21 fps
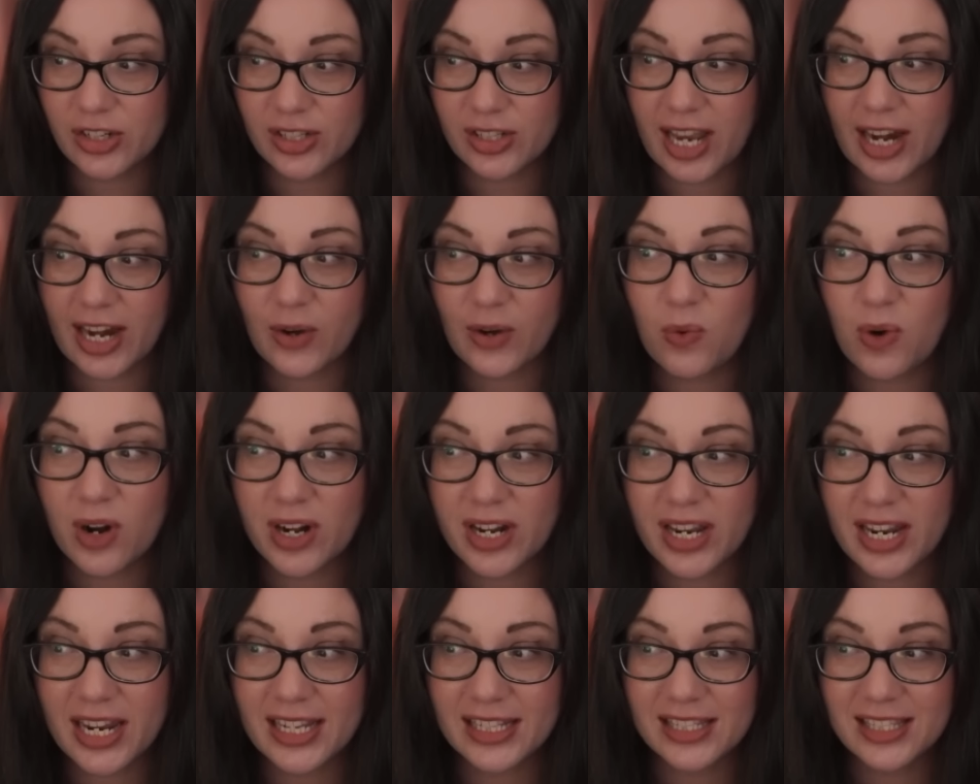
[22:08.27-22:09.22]
Like, what
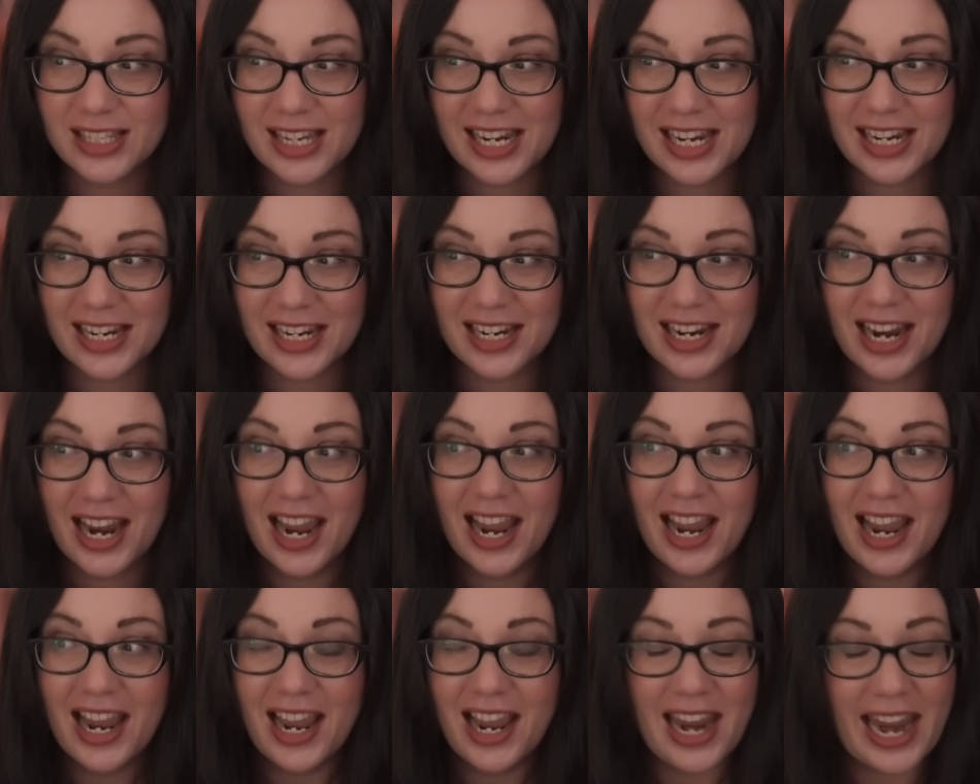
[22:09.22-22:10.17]
is he
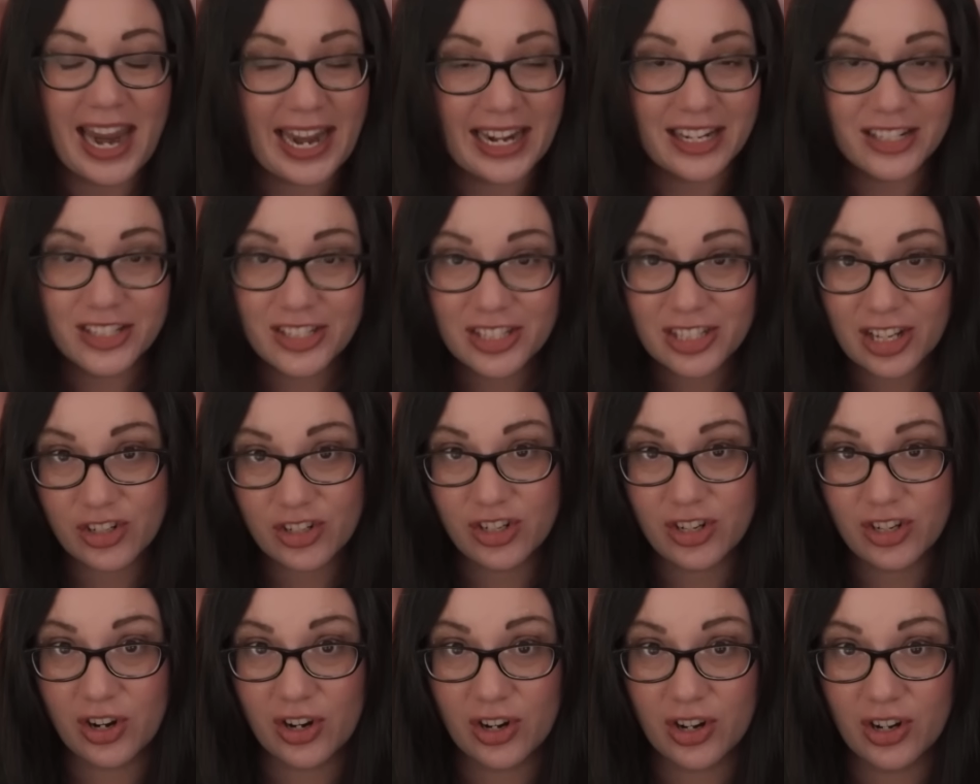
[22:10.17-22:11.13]
in such an
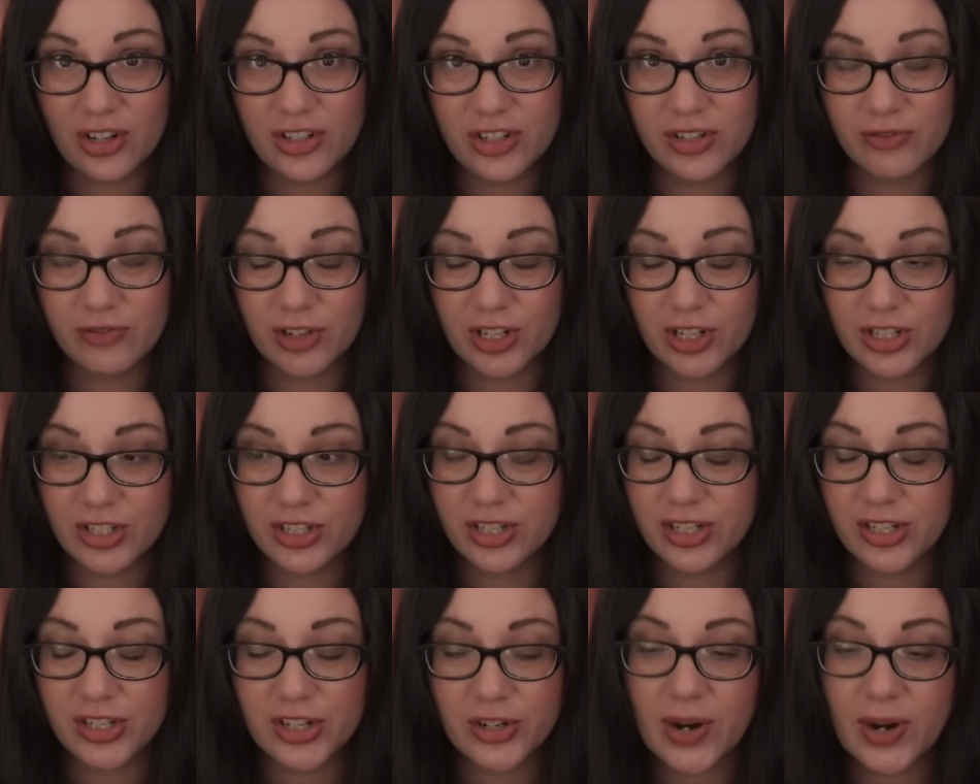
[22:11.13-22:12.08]
urgent rush to
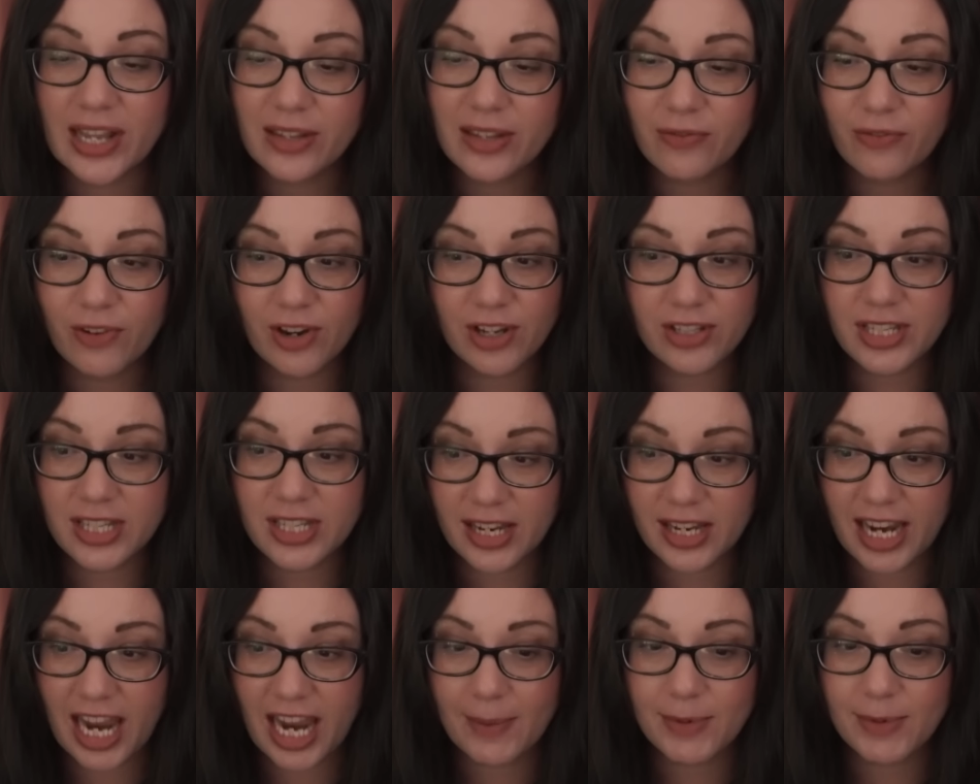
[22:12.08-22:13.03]
do? And the first thing that
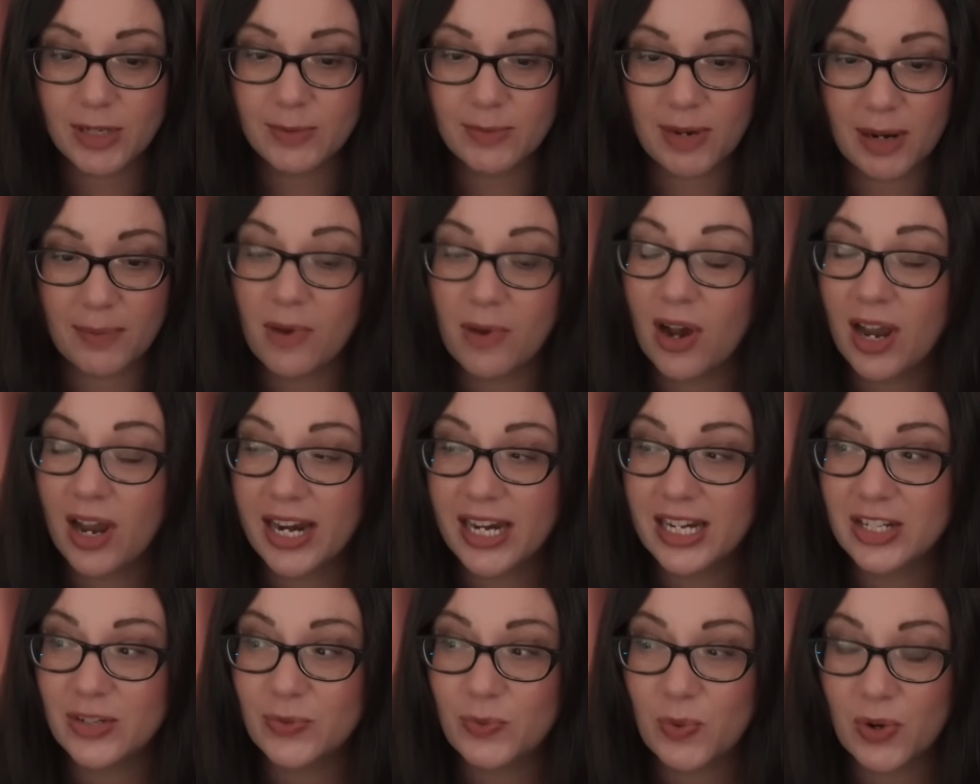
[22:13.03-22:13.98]
came to my
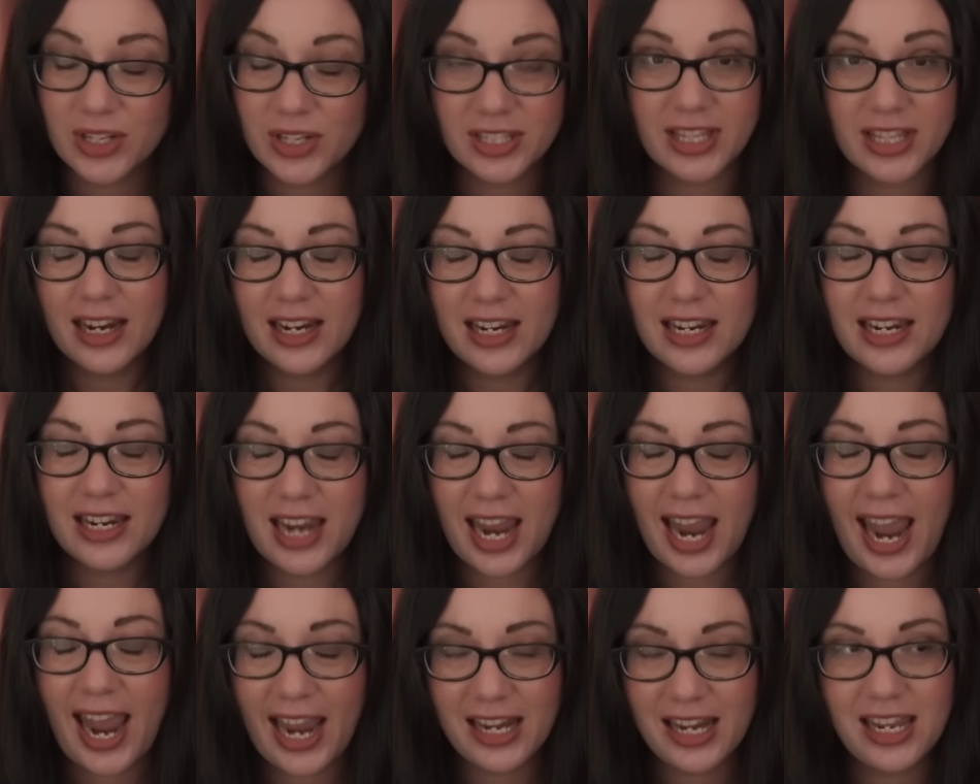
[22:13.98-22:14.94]
mind was that,
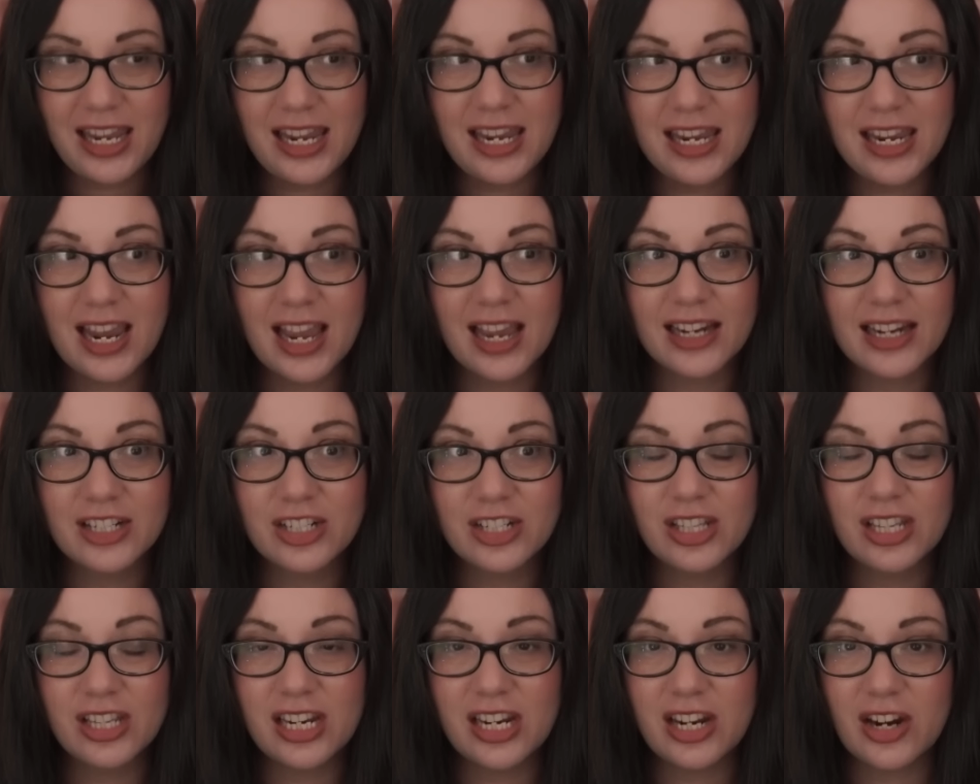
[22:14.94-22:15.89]
can he
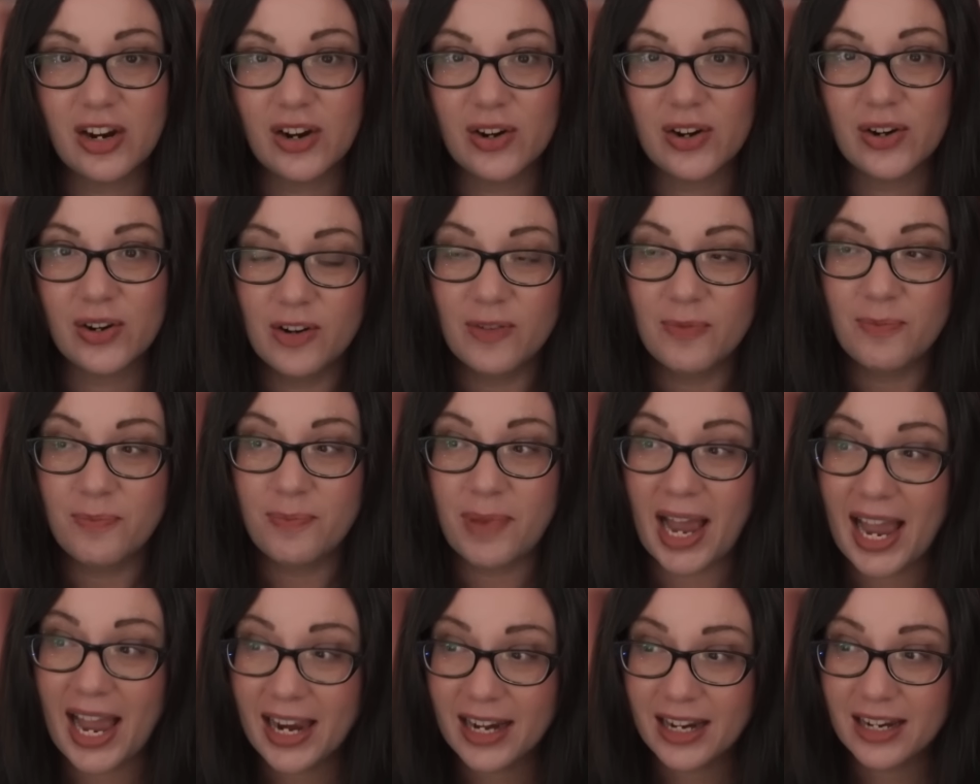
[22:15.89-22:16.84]
actually go
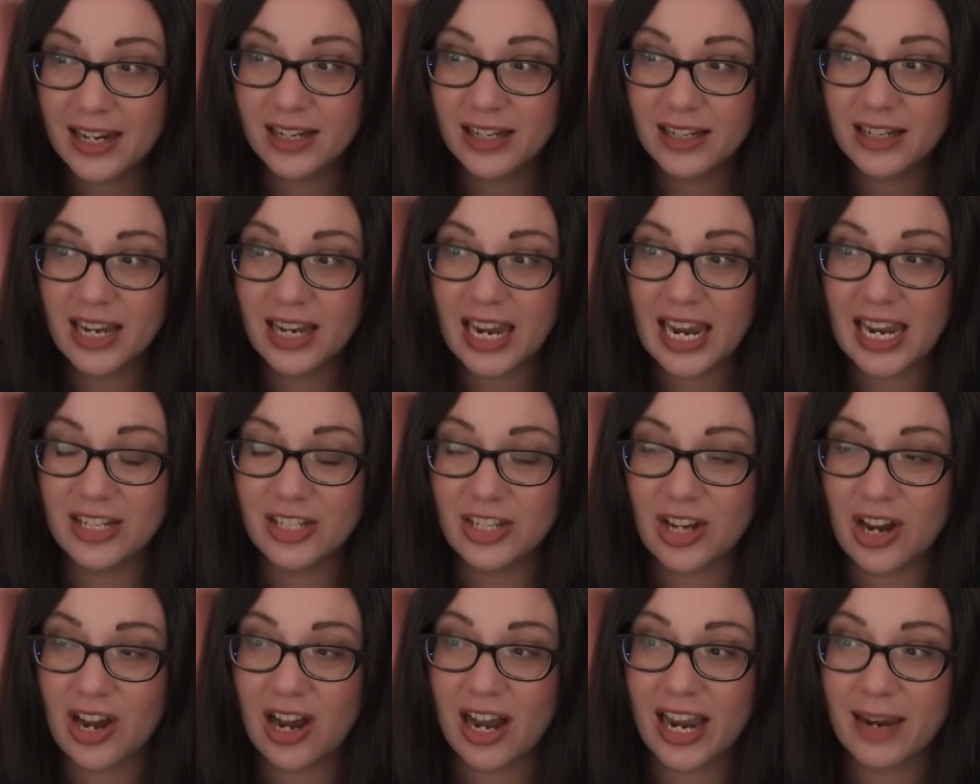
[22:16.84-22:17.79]
back in
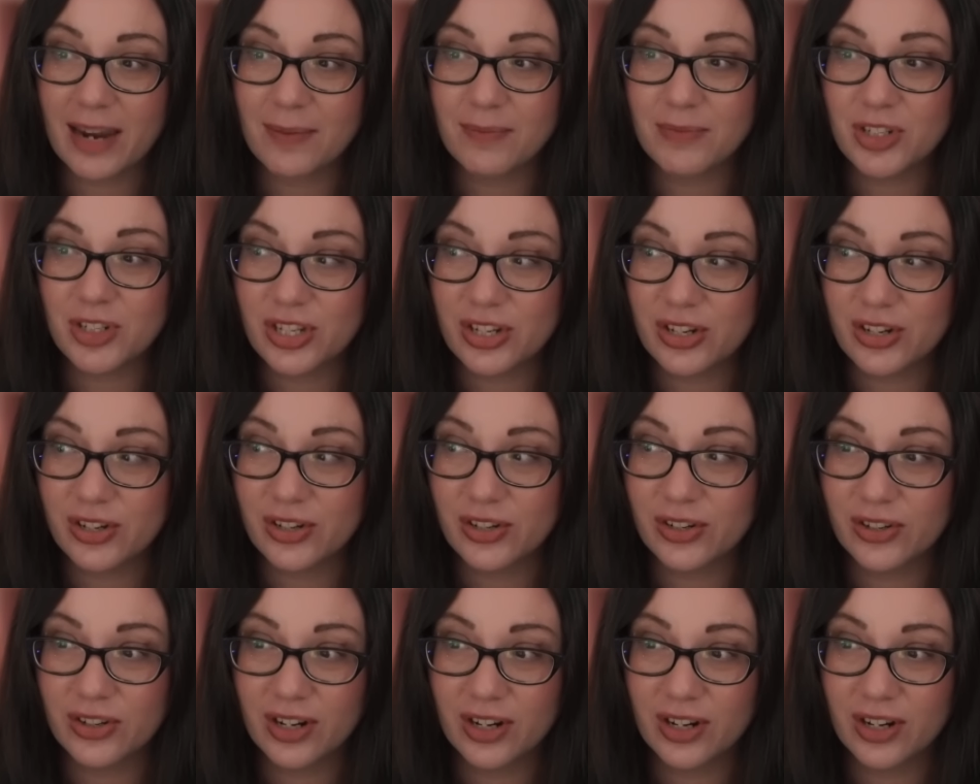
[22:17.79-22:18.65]
time to